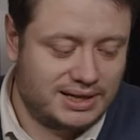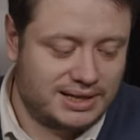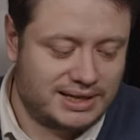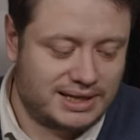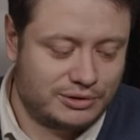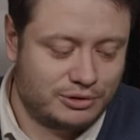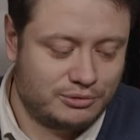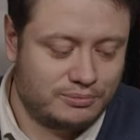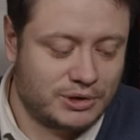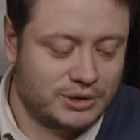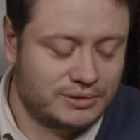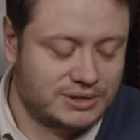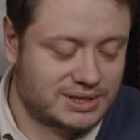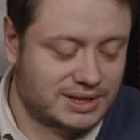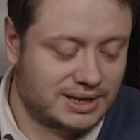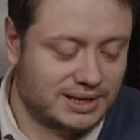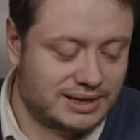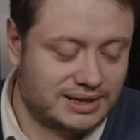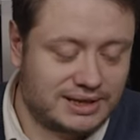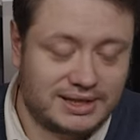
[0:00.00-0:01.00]
They were most
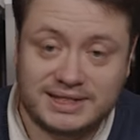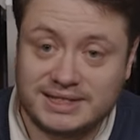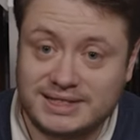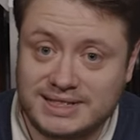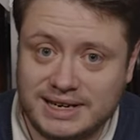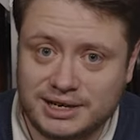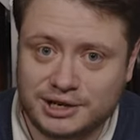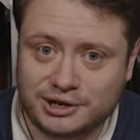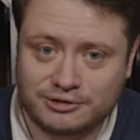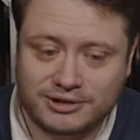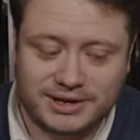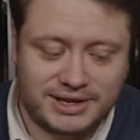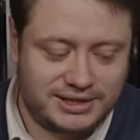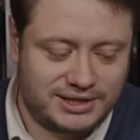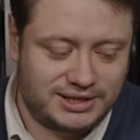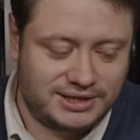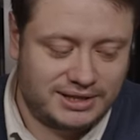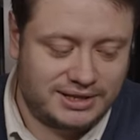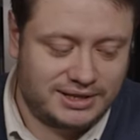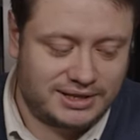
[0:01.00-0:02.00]
likely
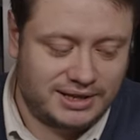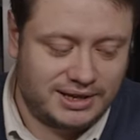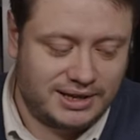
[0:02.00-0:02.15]
decorated